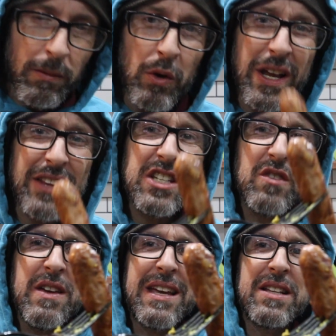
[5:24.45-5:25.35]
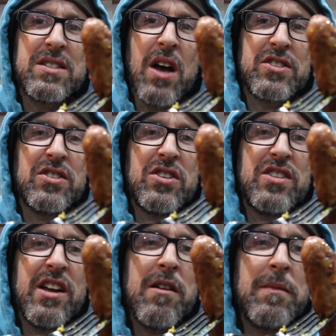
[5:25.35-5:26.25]
We got these vegan sausages
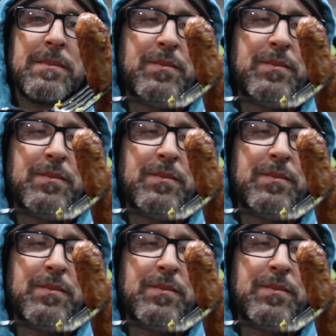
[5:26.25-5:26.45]
here.